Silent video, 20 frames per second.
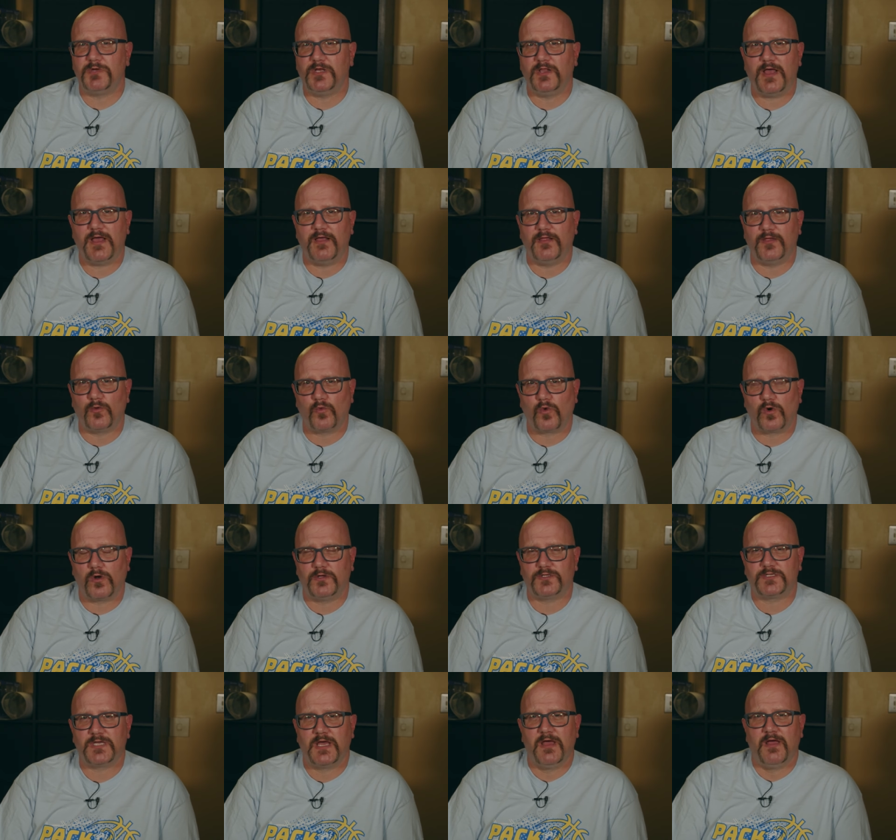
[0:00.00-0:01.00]

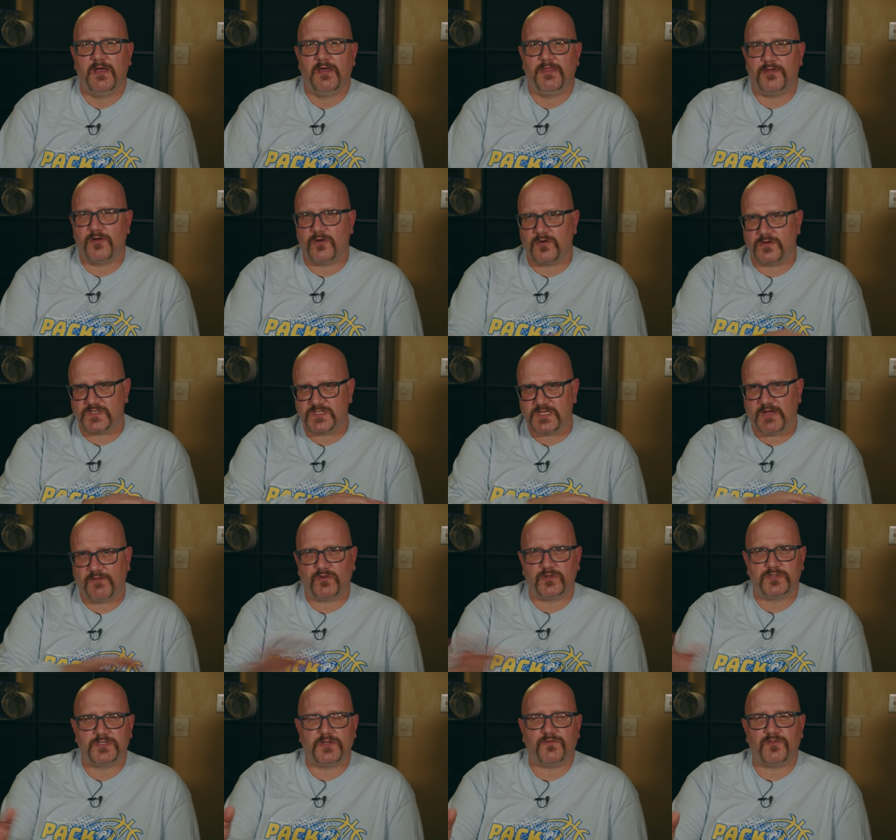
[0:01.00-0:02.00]
billallanworld. There are
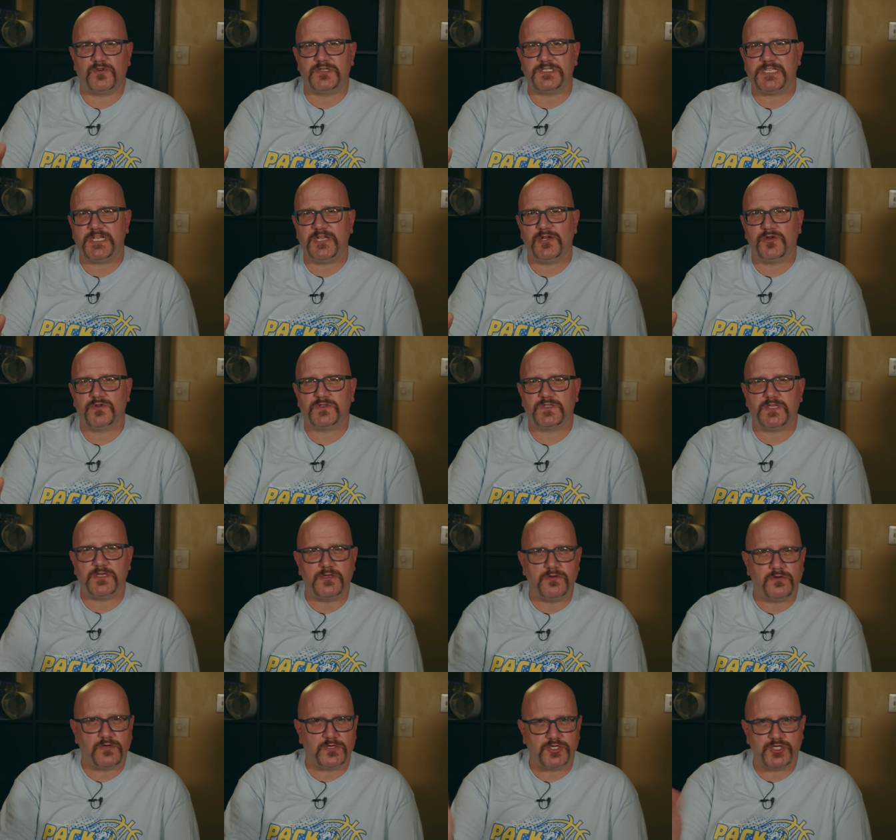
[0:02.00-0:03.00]
several different tiers that
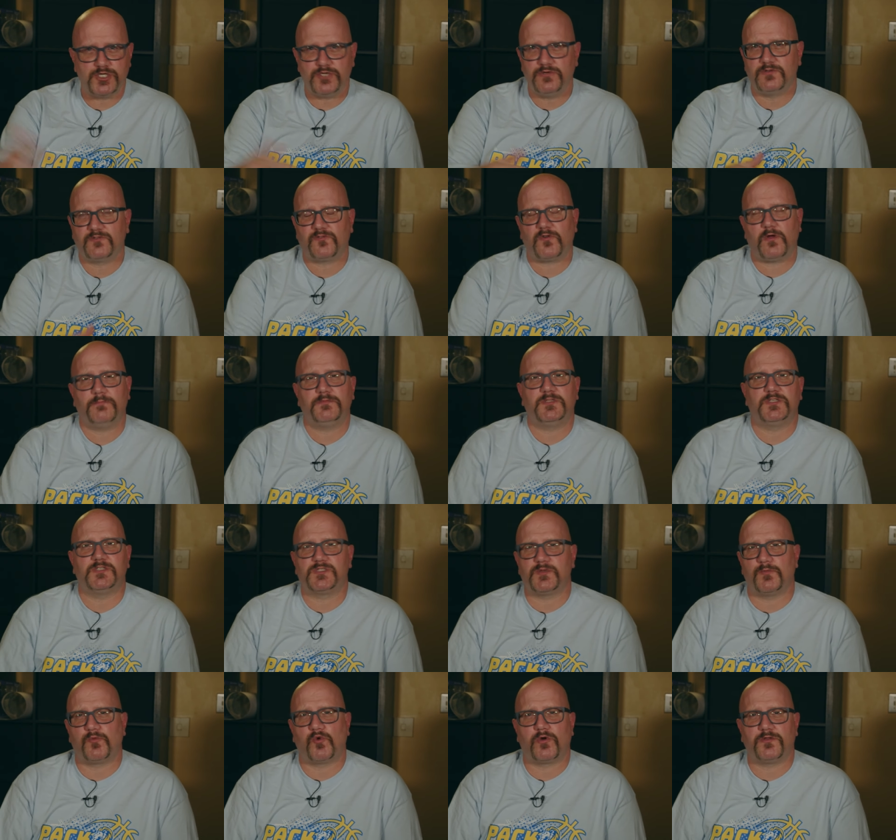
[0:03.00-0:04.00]
you could choose from to
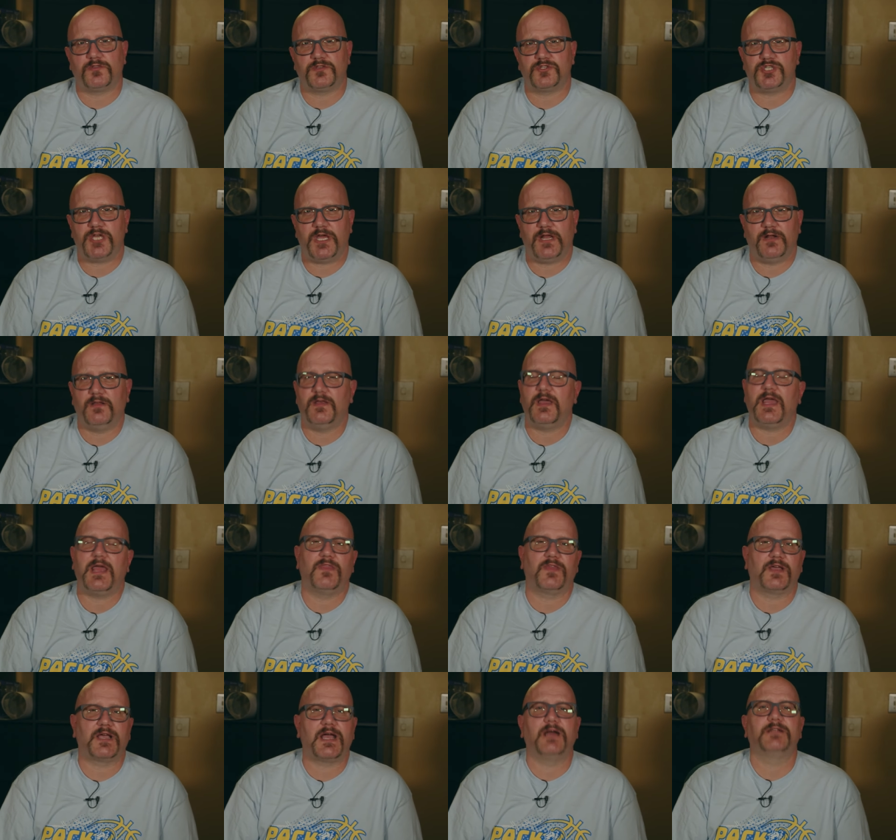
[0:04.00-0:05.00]
support the channel
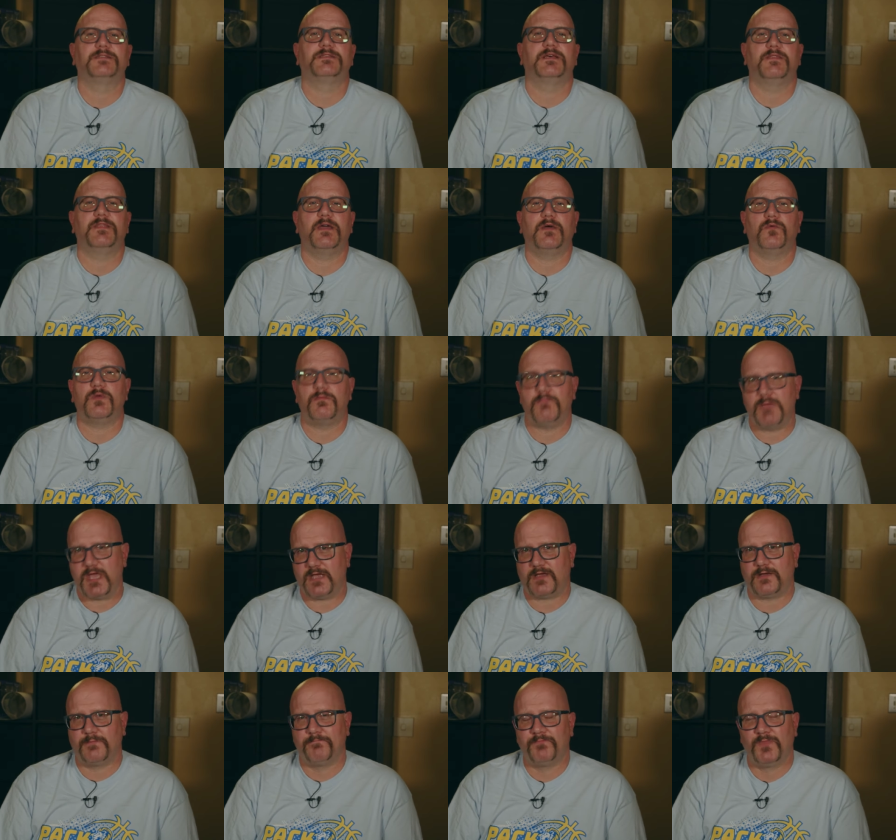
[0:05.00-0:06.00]
and the content that we
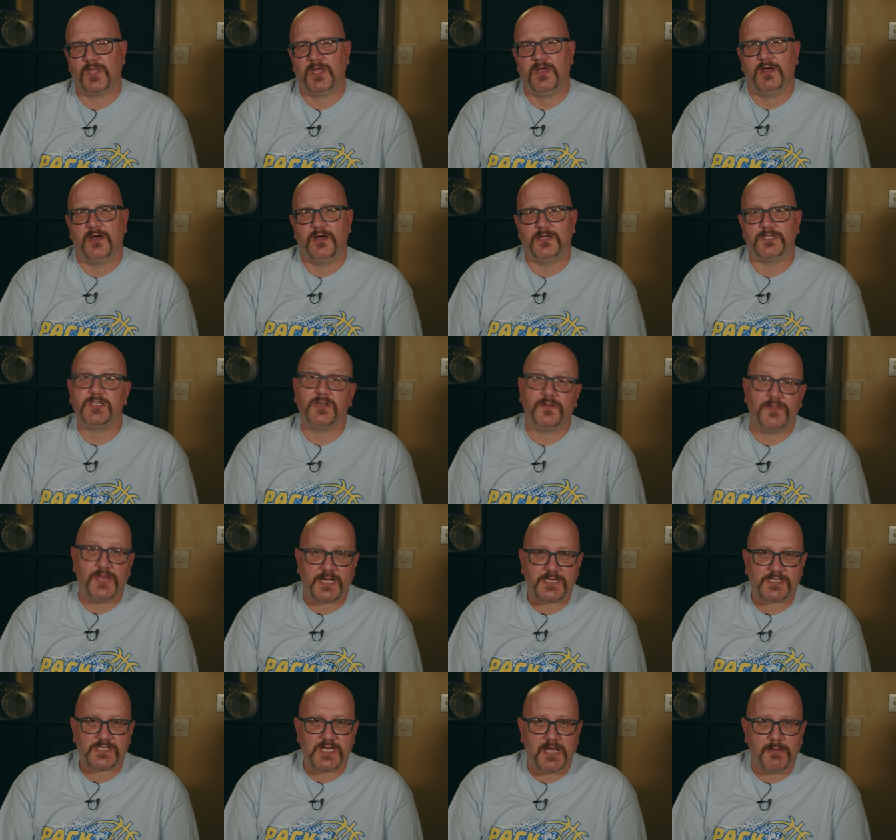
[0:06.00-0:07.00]
make. Until
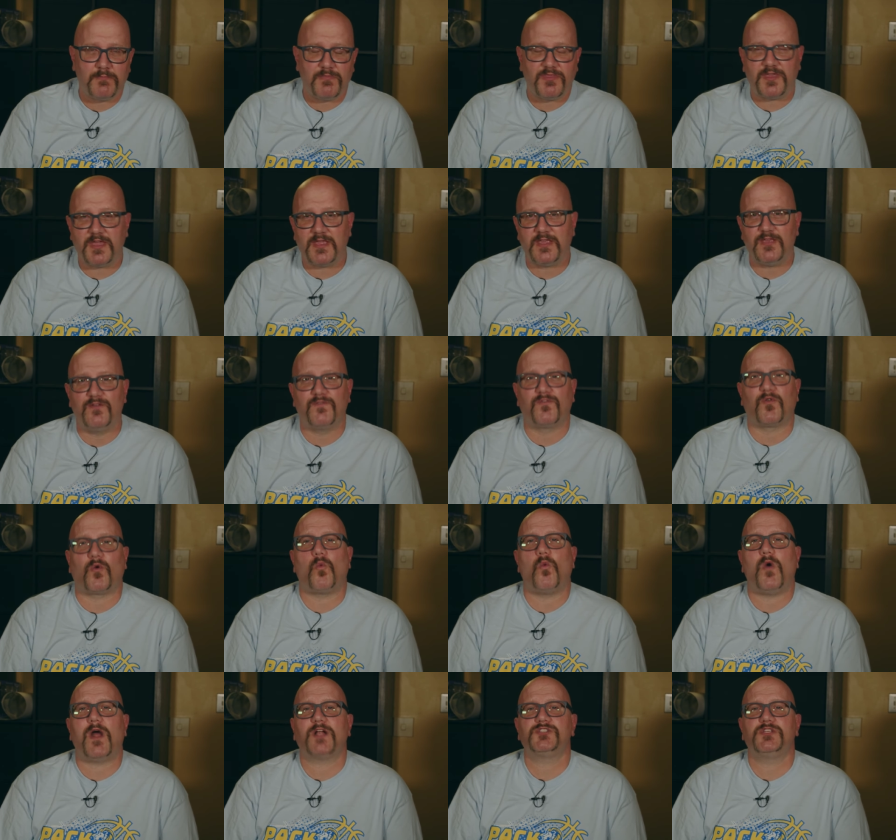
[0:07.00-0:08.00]
next time, thank you for
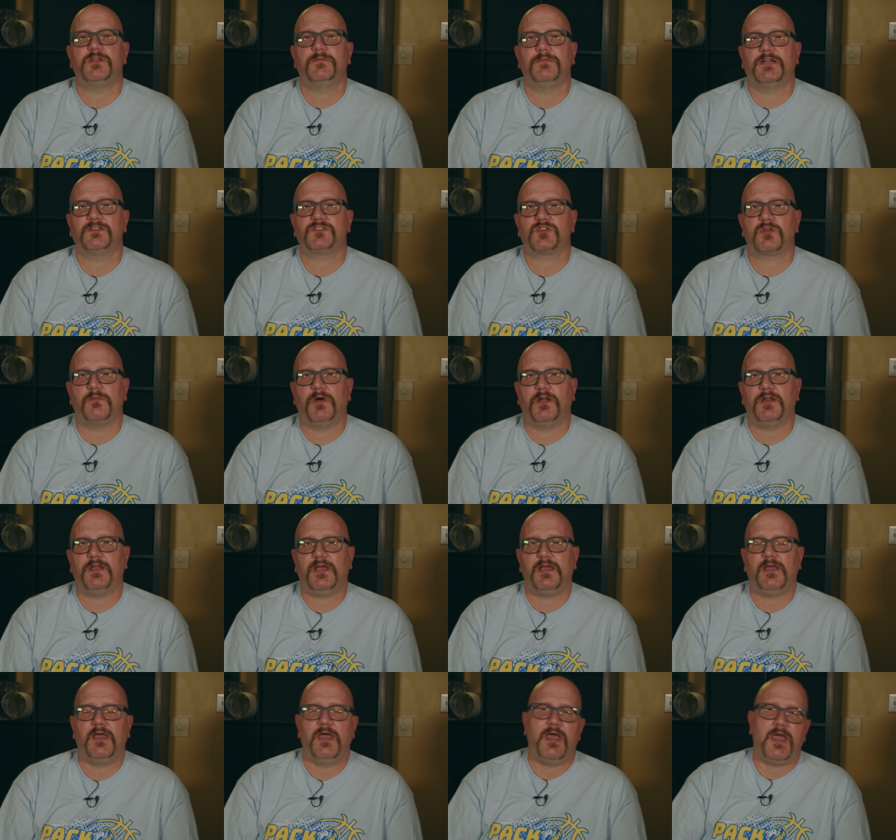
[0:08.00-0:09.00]
watching Monster
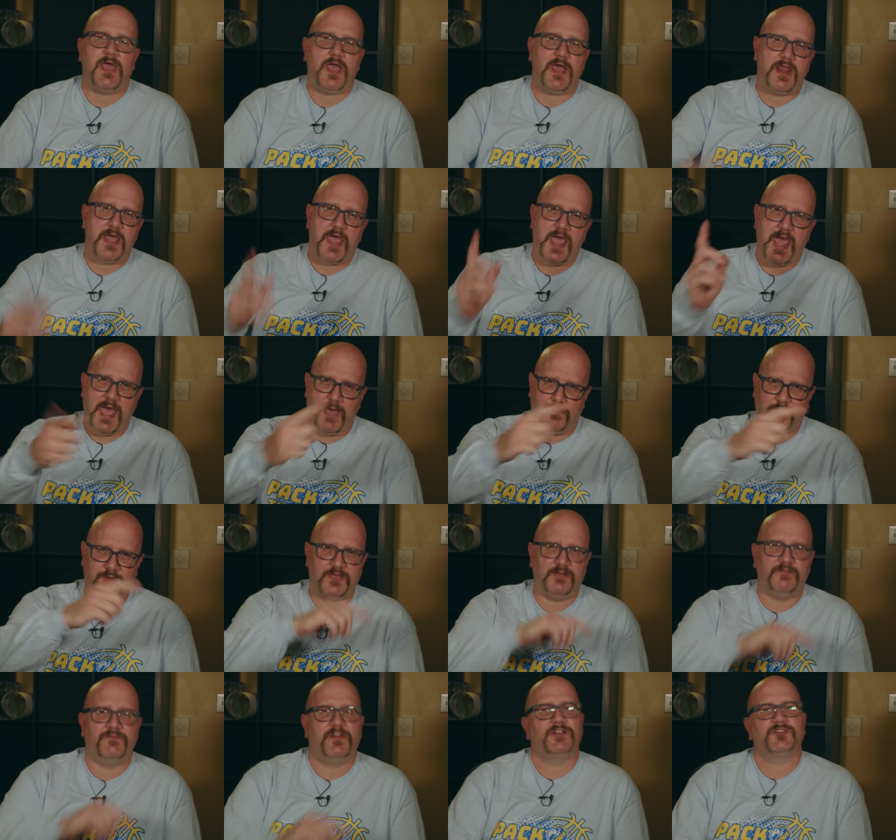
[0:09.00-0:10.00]
Monday, and happy
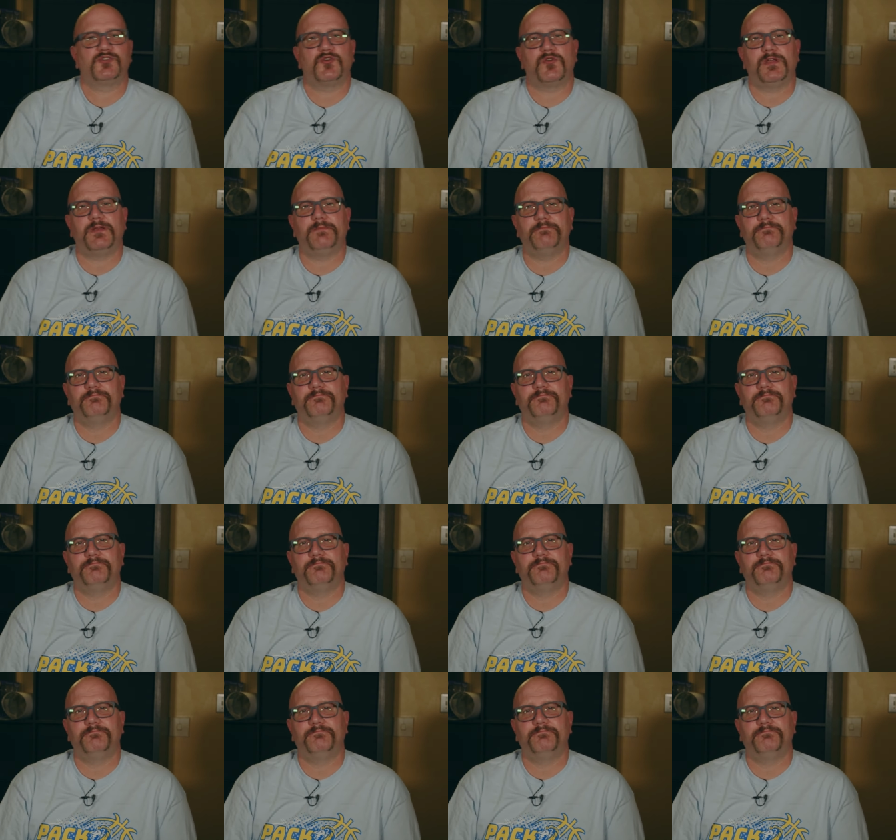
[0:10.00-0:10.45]
adventuring!